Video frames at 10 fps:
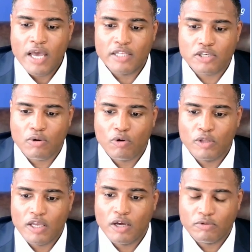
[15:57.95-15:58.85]
And so,
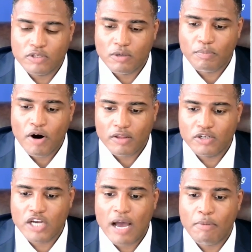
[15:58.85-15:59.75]
so part of the
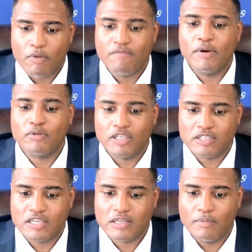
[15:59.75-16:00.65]
job, what we've built this
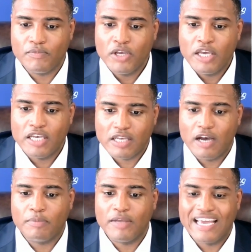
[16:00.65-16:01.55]
system is to
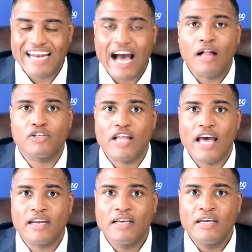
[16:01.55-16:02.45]
help acknowledge
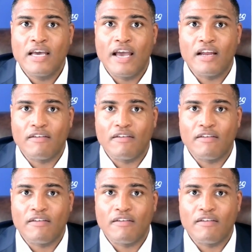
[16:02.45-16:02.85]
that and